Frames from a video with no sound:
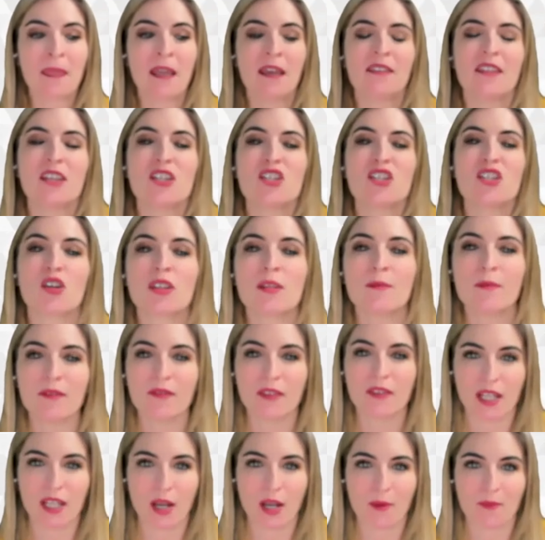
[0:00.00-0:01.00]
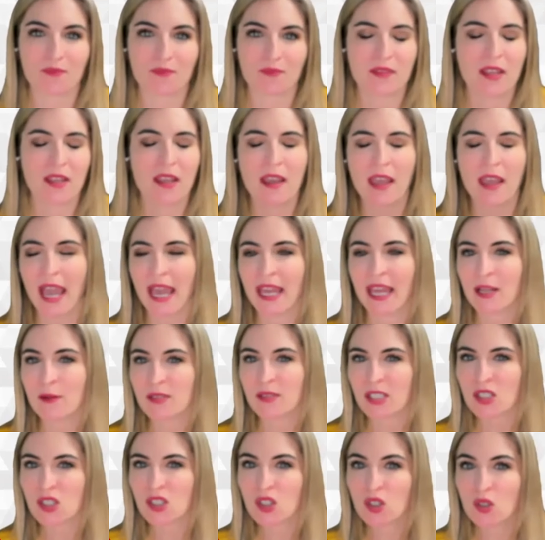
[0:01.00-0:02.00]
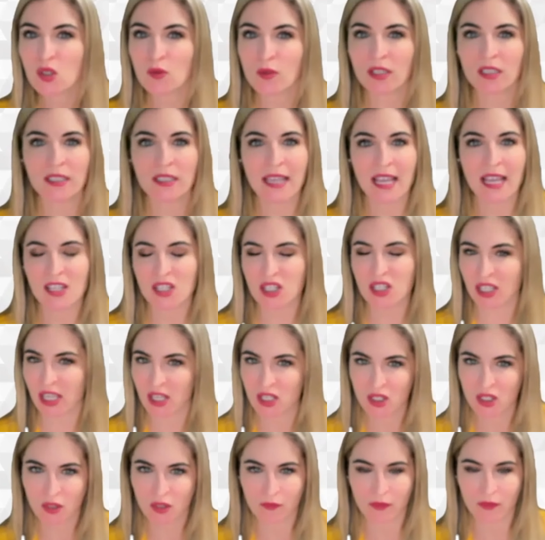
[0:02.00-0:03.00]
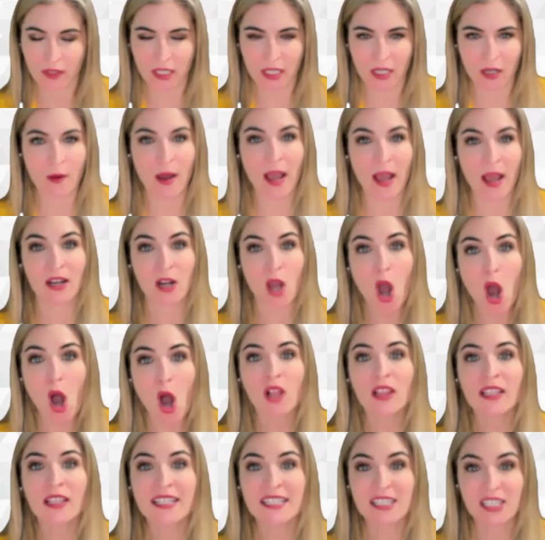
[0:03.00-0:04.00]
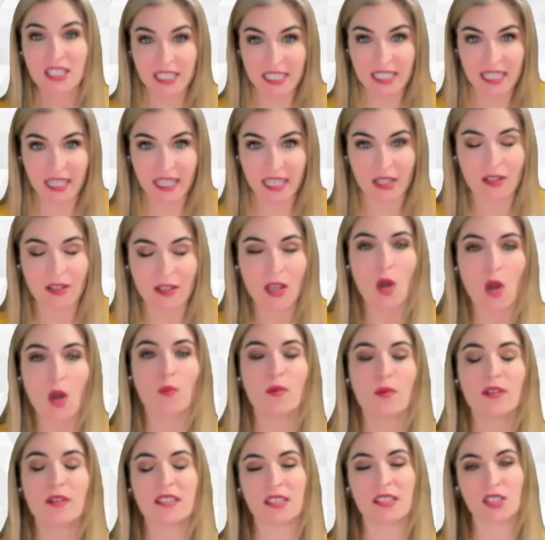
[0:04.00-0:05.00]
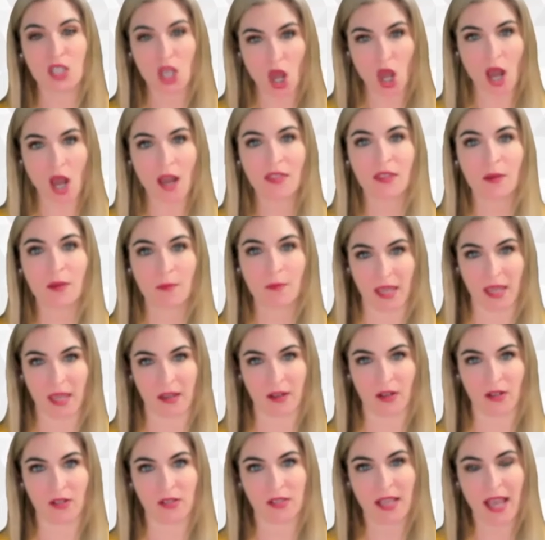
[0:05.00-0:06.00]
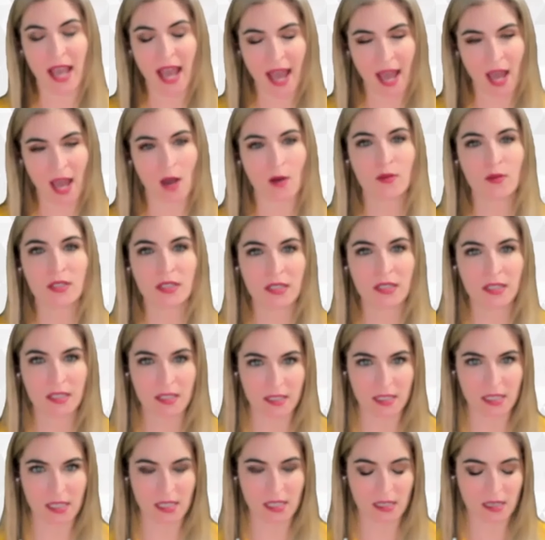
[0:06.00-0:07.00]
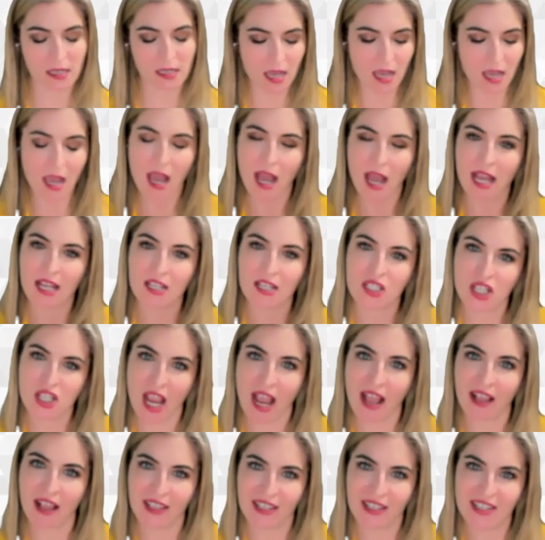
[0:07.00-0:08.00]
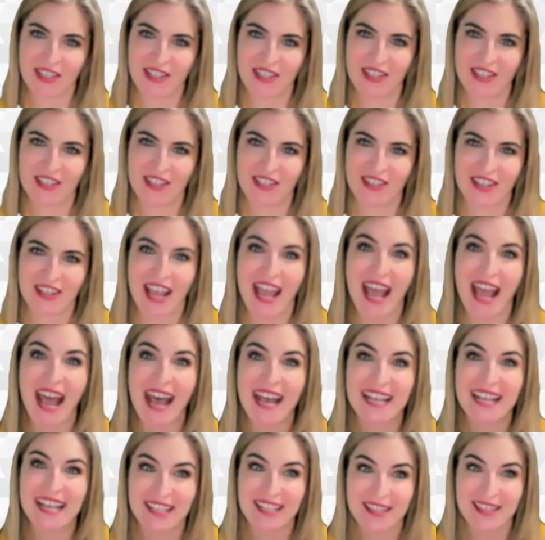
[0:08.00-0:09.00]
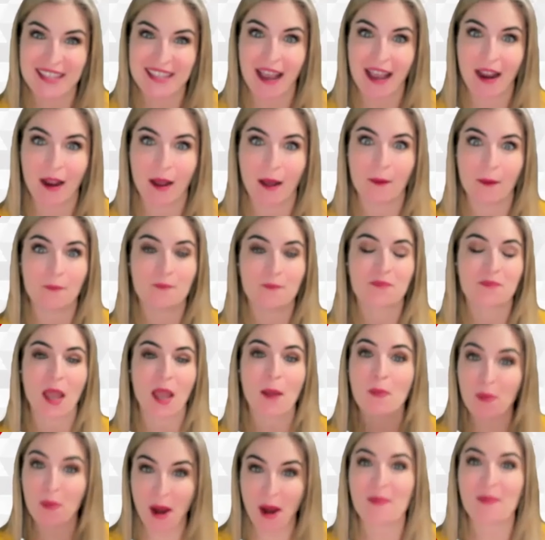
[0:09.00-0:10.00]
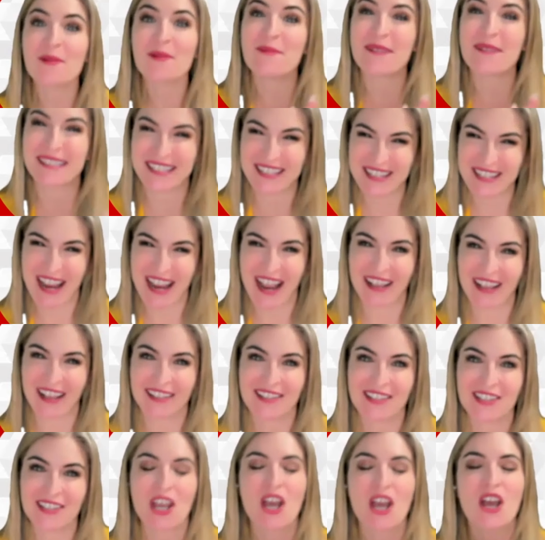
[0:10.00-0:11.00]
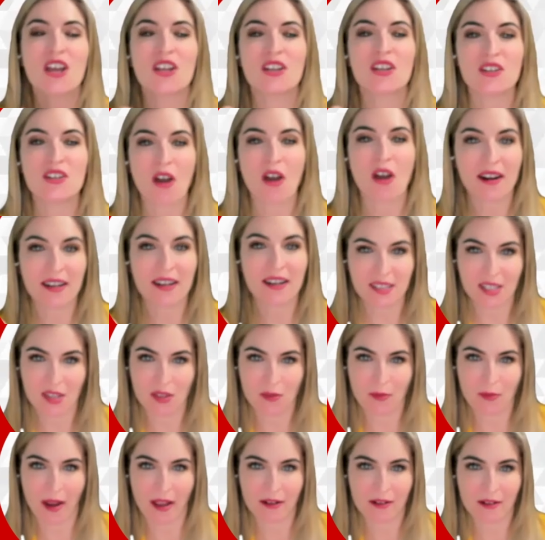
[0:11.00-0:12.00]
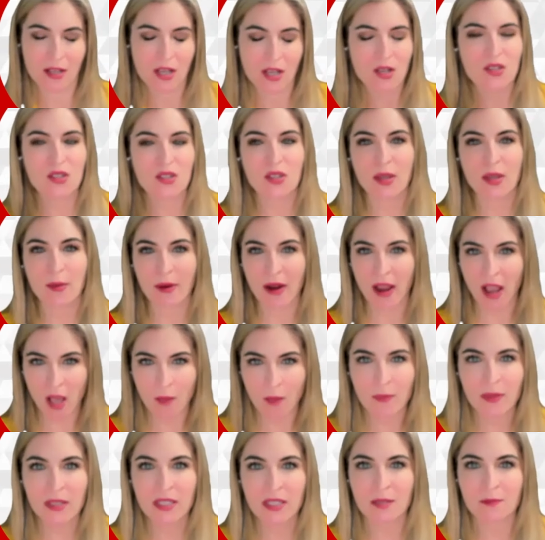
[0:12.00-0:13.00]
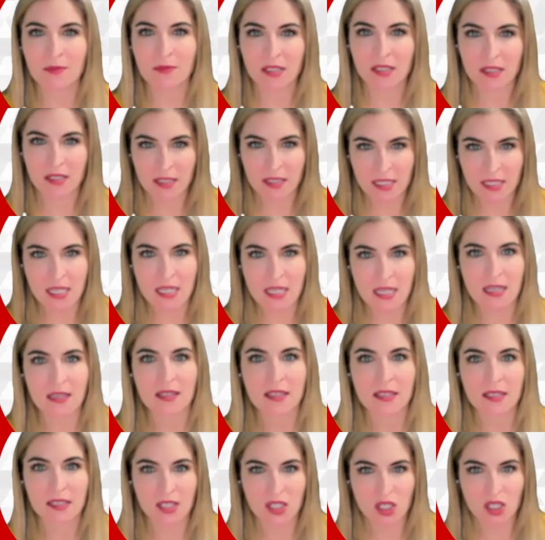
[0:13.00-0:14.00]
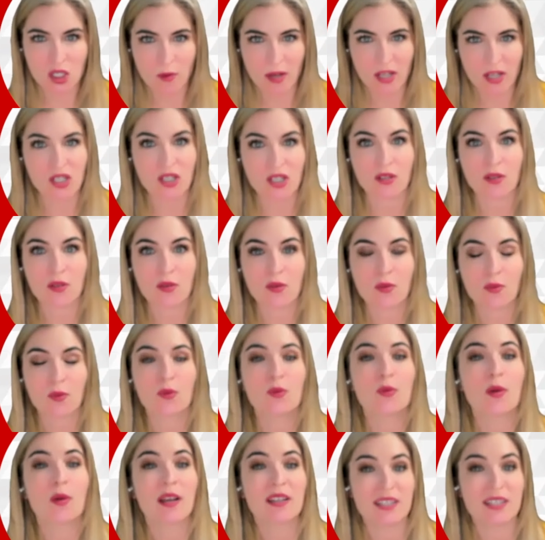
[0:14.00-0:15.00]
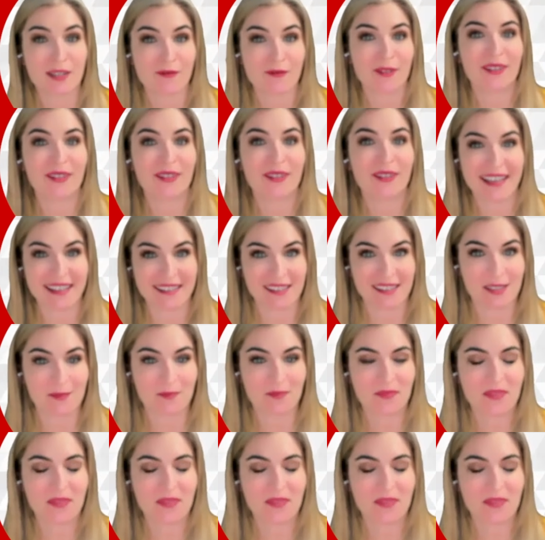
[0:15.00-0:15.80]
they showed them a video. And it was a strictly educational video. And all it did was it taught the bankers how to see a challenge as a problem as a challenge, not as a threat. So they were helping them to see the situation through a different lens.